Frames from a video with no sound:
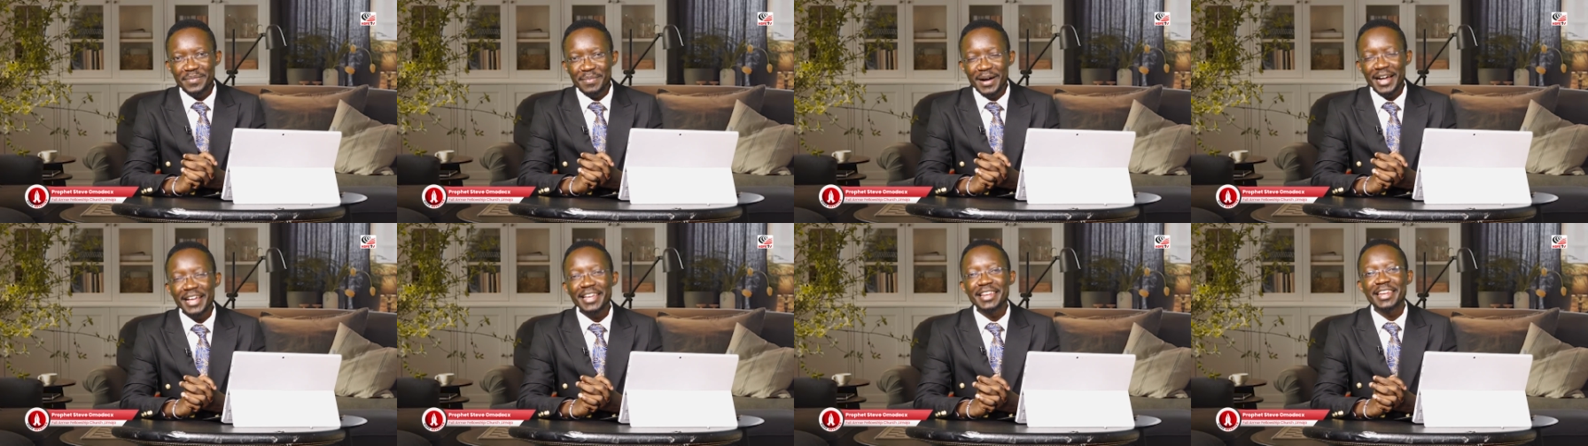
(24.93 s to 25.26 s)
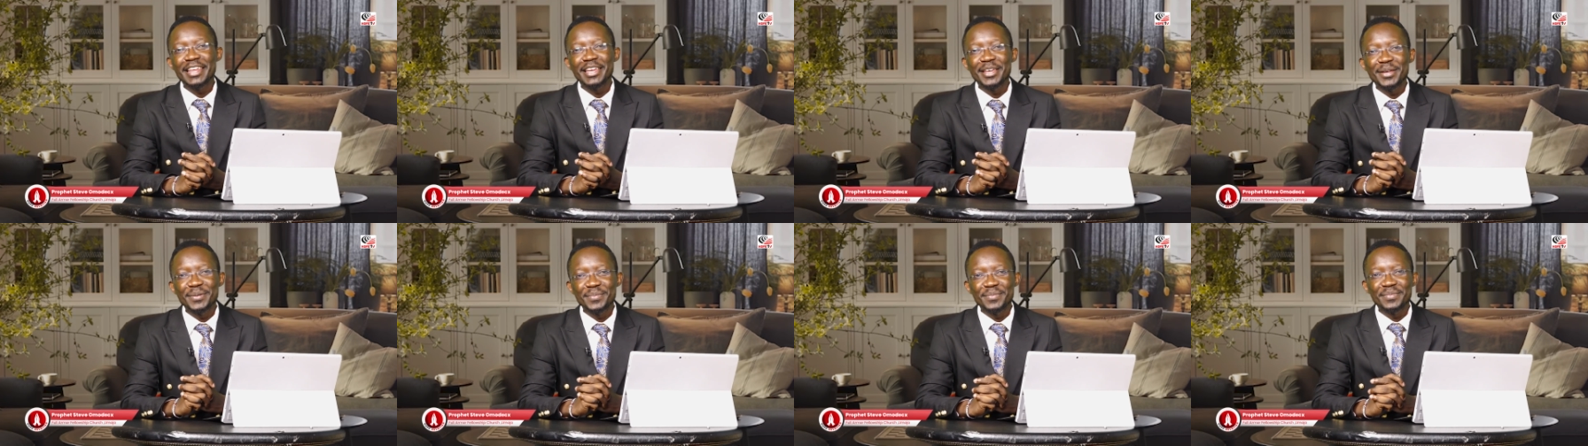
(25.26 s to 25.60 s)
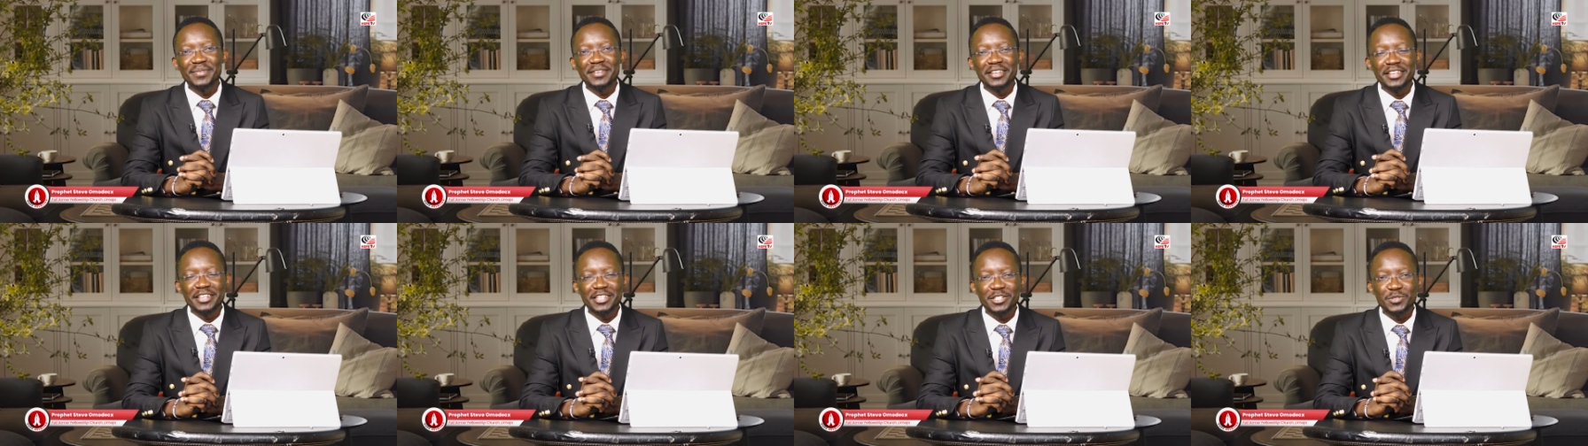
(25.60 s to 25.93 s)
My
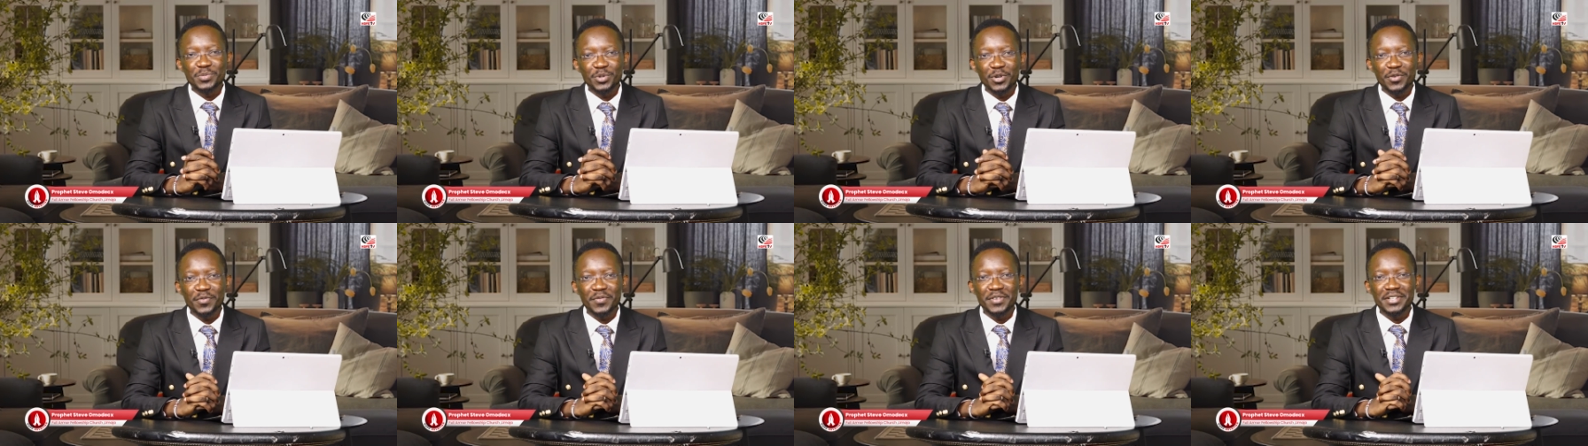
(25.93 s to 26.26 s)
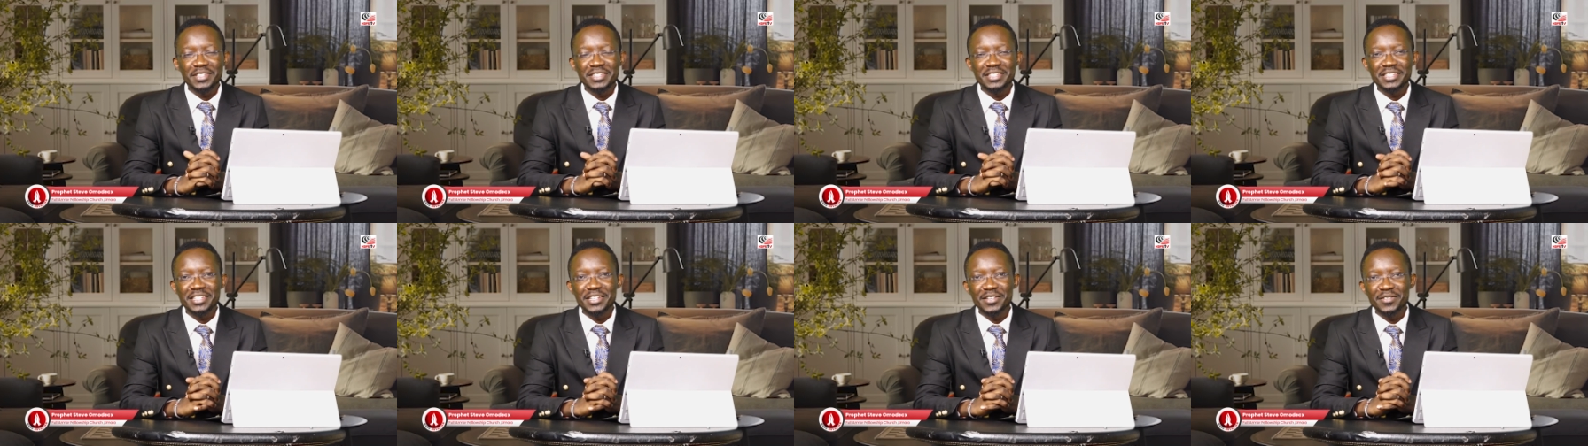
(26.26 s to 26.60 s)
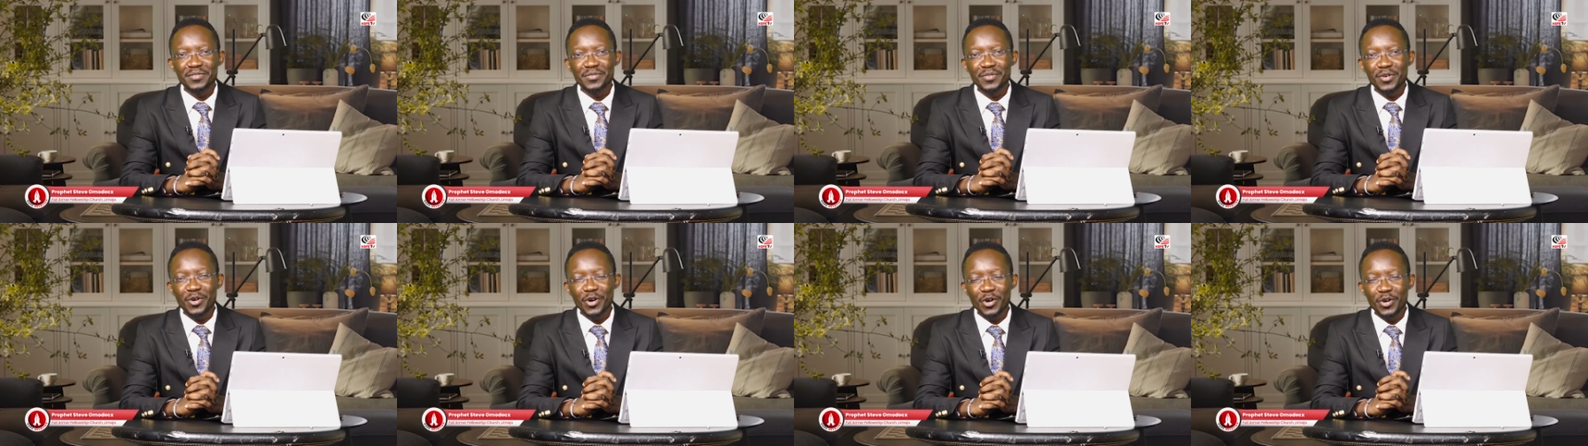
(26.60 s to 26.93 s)
name is Prophet
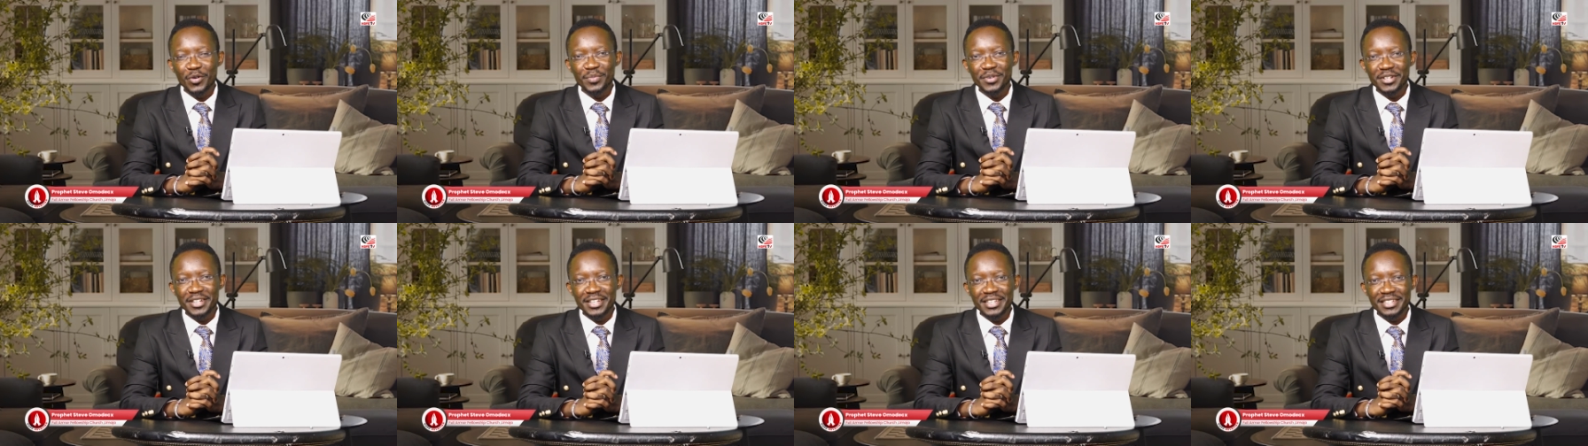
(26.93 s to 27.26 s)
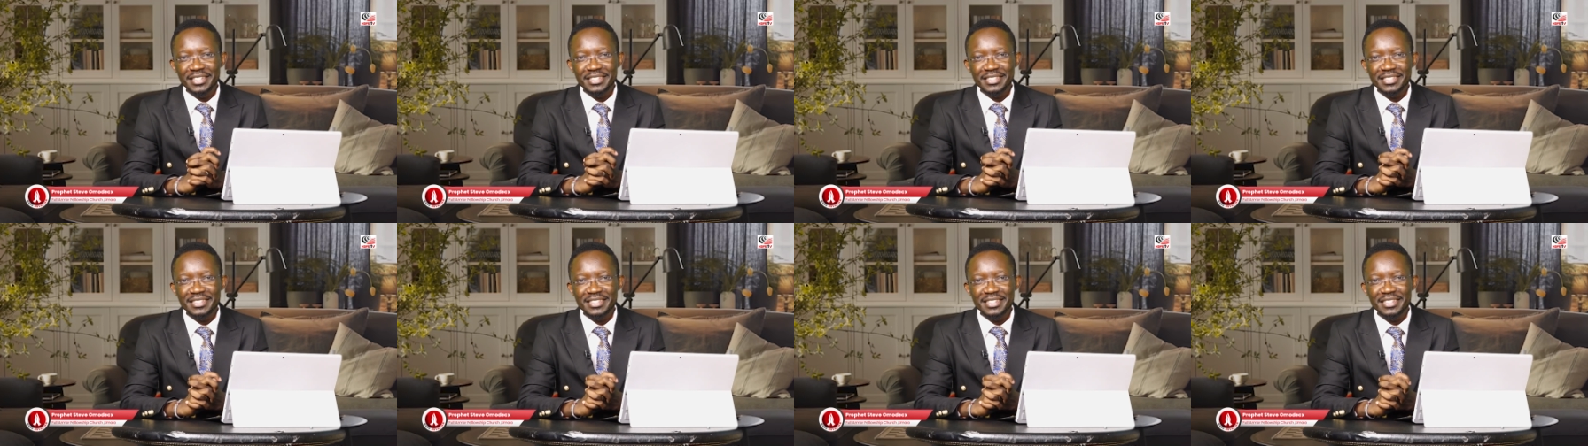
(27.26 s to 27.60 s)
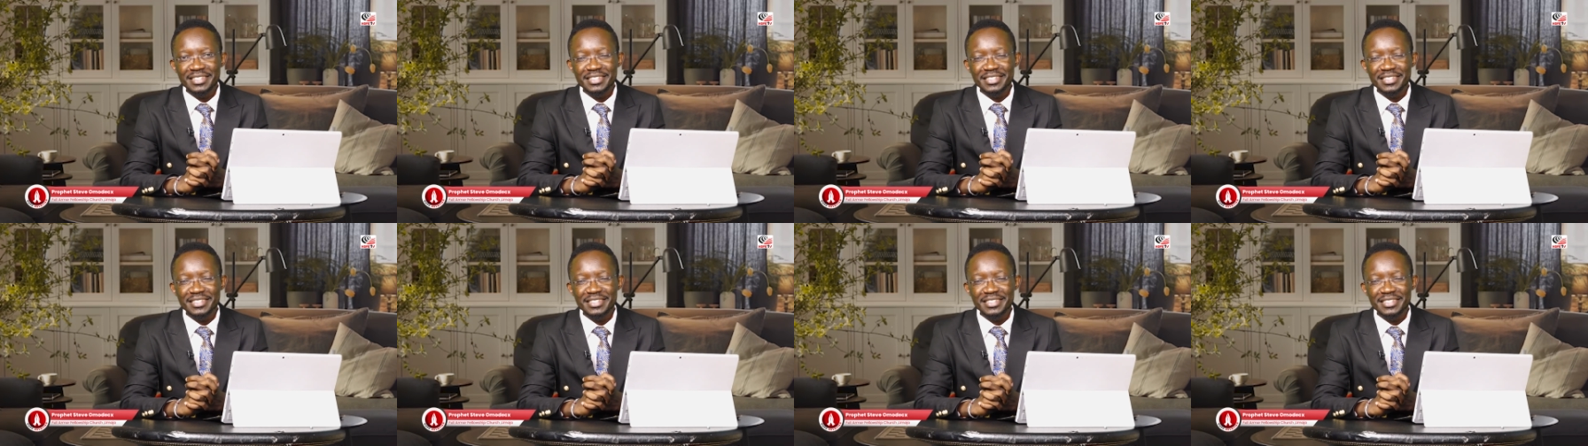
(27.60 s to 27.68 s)
Steve Omodex,